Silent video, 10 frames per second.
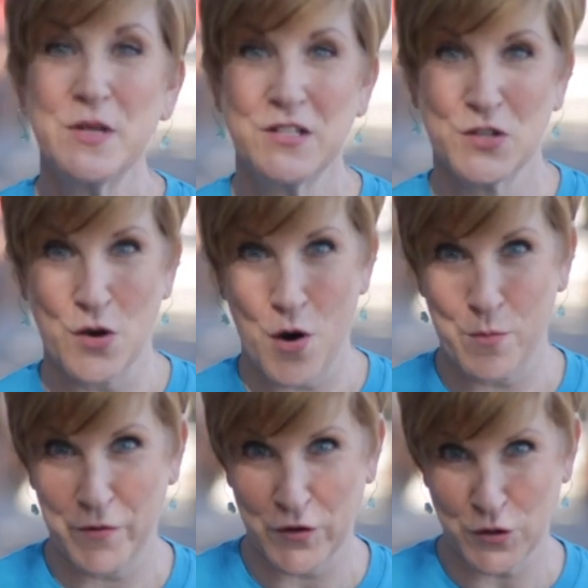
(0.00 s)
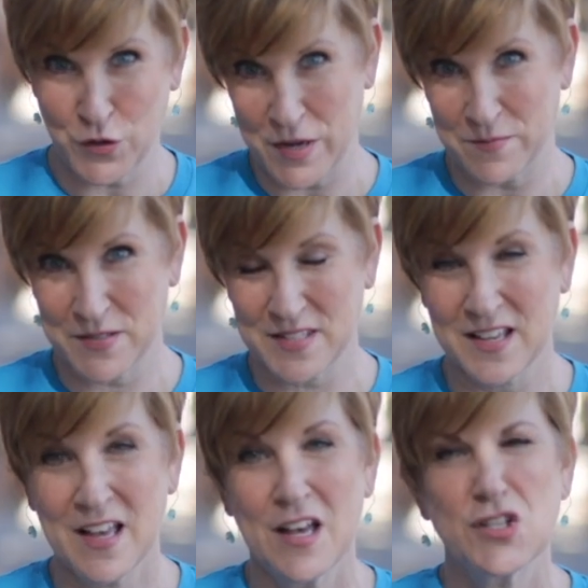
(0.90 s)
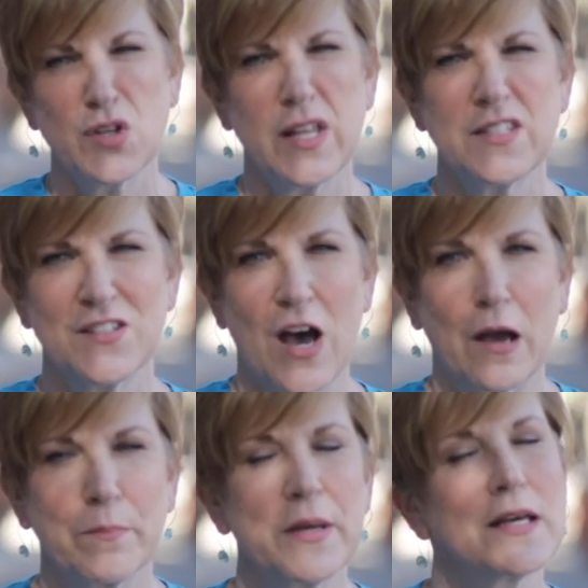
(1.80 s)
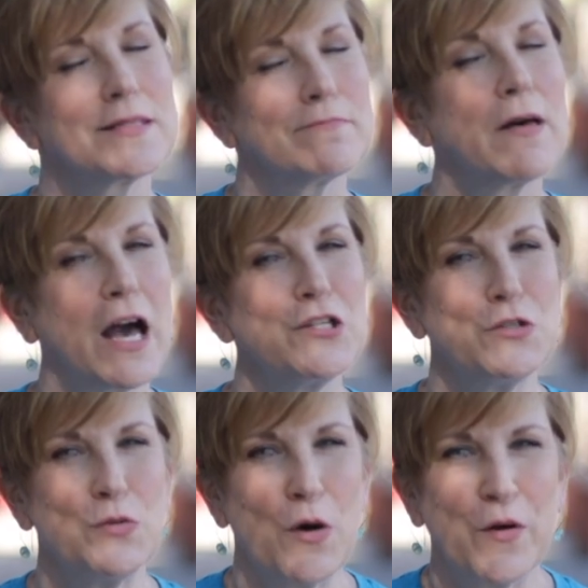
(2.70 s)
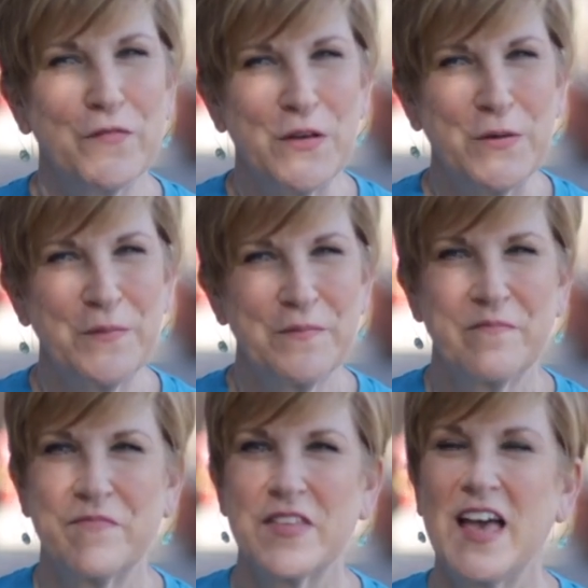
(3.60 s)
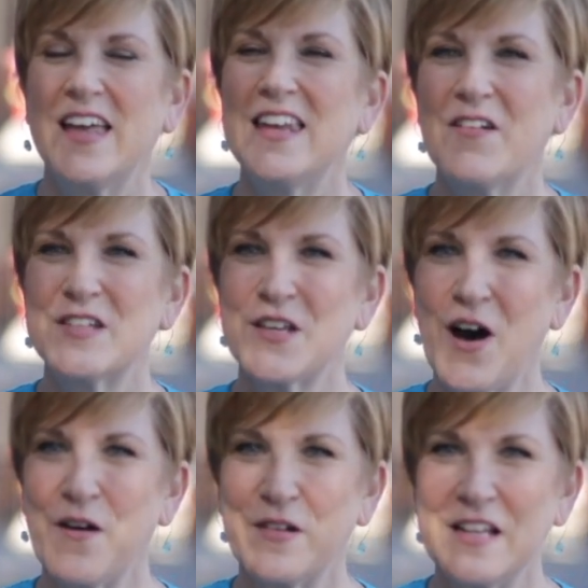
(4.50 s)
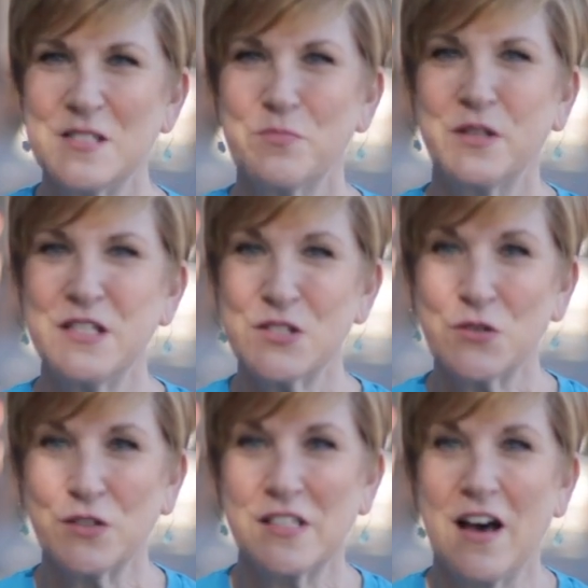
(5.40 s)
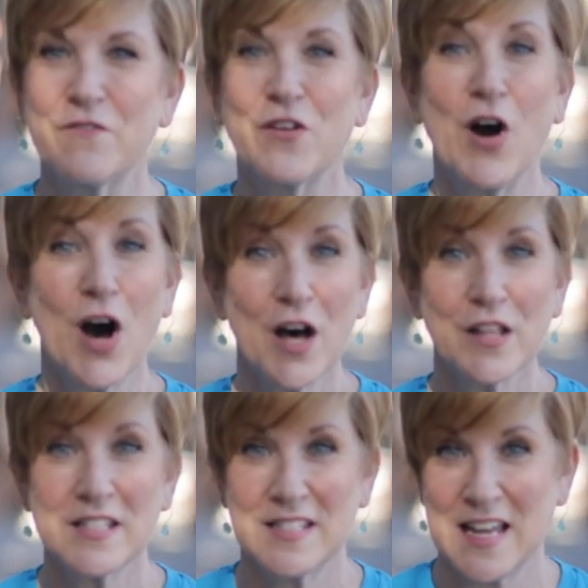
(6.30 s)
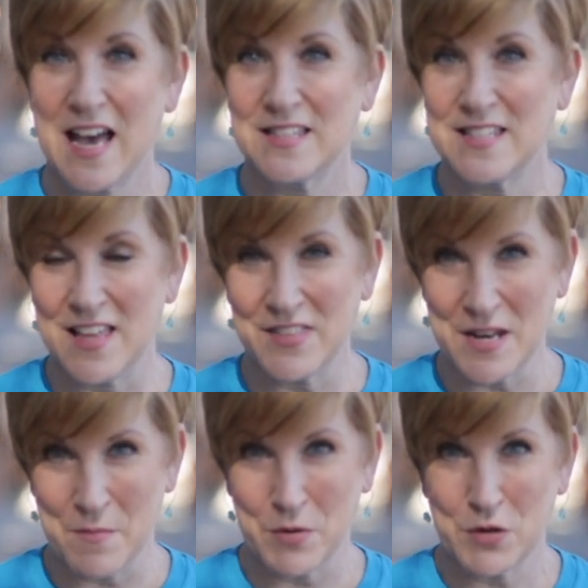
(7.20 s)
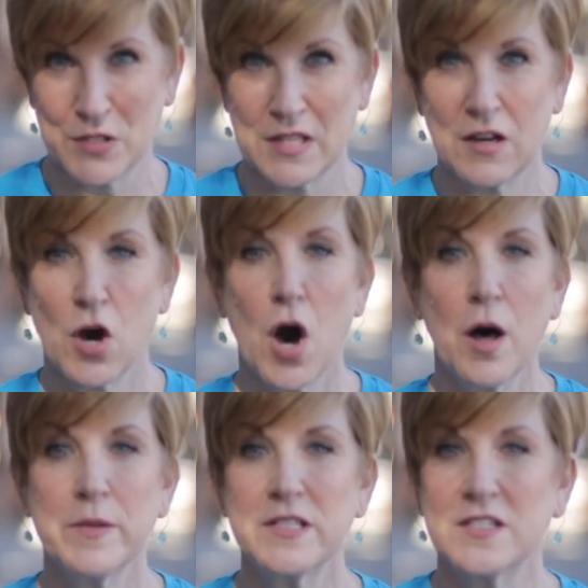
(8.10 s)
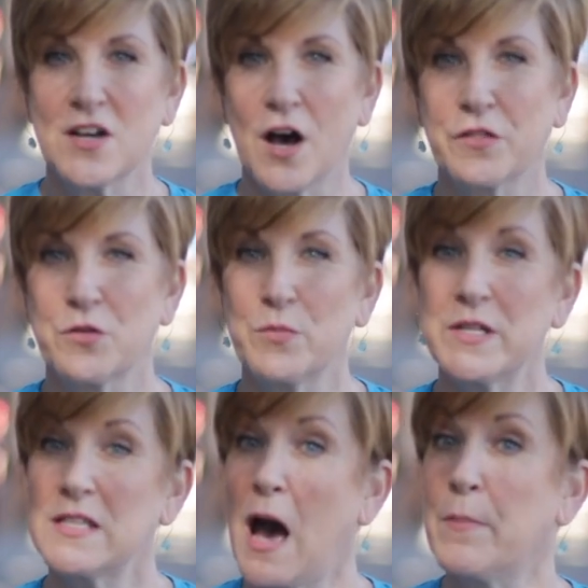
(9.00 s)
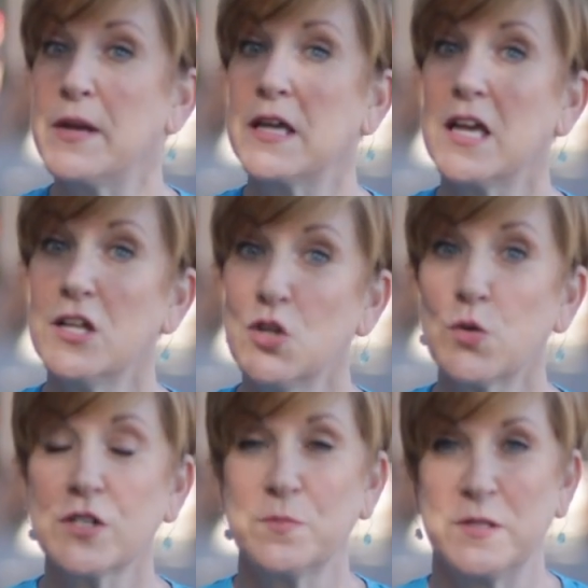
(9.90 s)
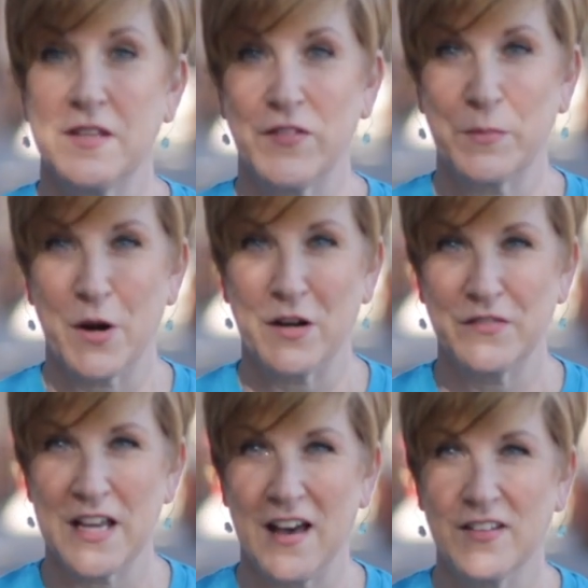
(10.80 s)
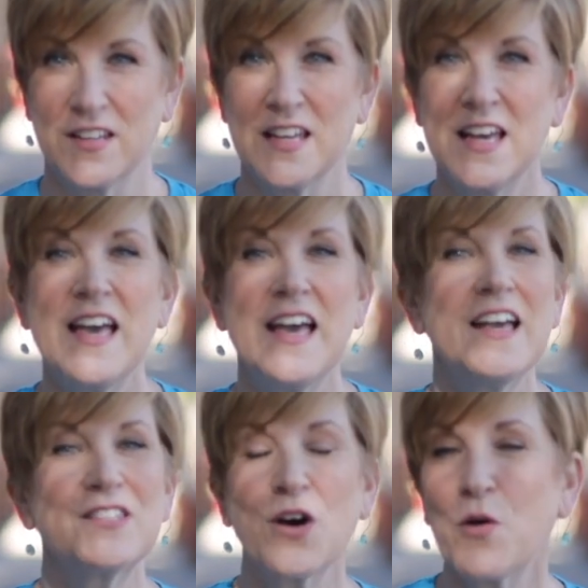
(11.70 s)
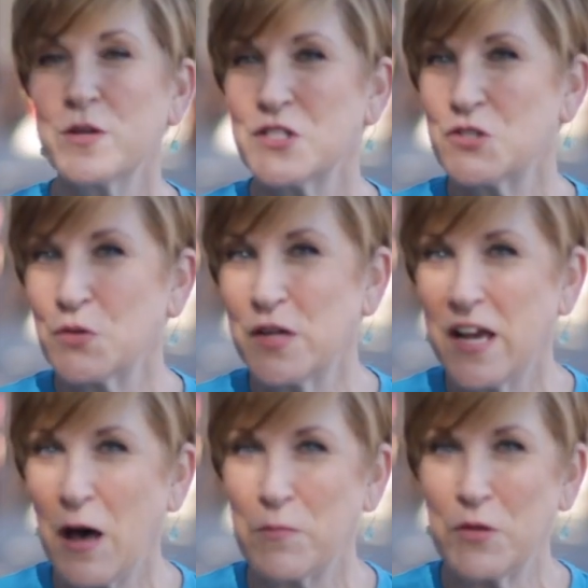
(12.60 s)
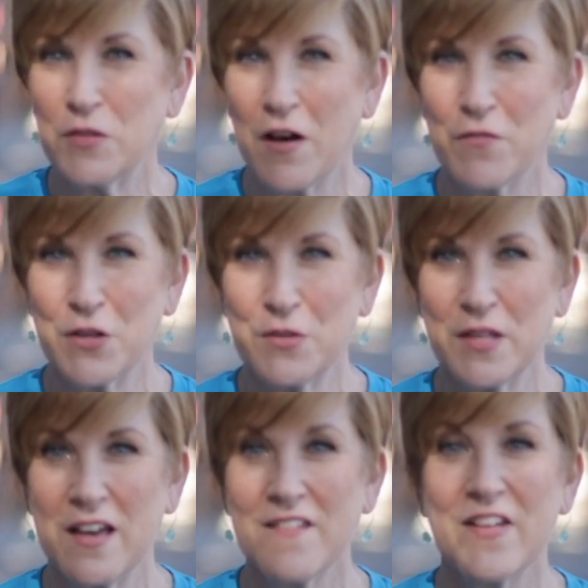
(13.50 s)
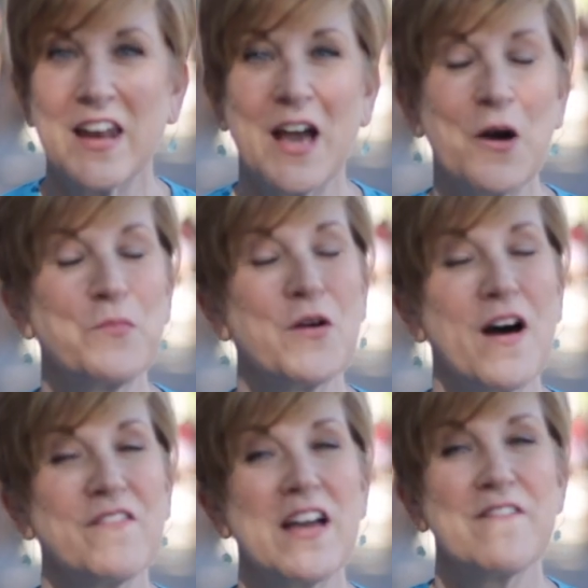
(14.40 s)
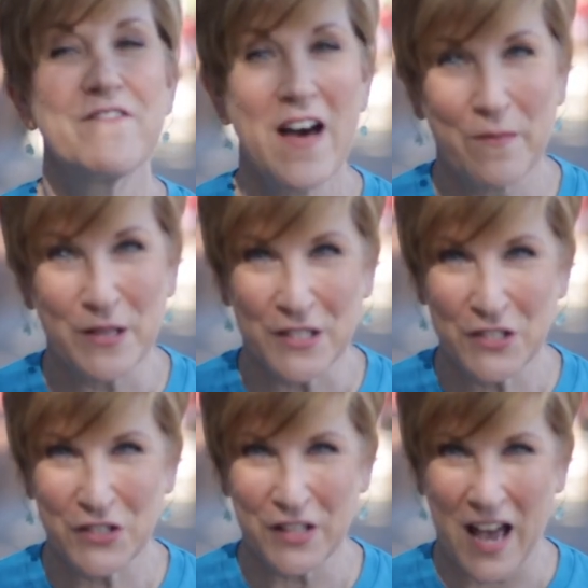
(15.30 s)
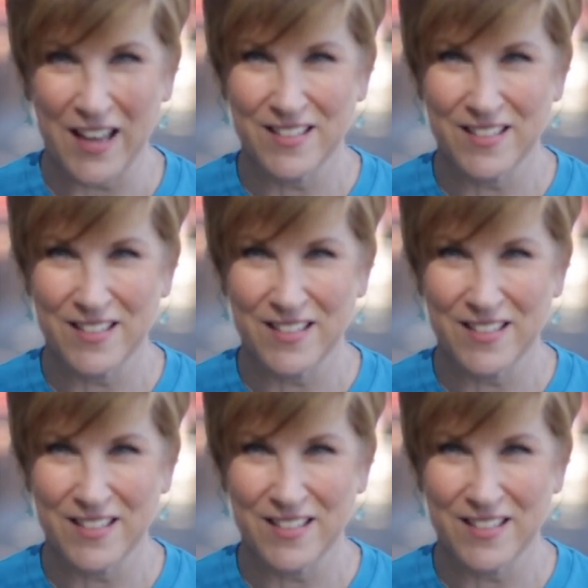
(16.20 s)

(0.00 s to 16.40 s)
into the home of your dreams. So let's talk, because I do know a few. Now, as always, please scroll down for all the stats and the numbers, then call me to talk through what is happening in your specific part of town. It's always a joy to help you love where you live, and I hope you have a fabulous July.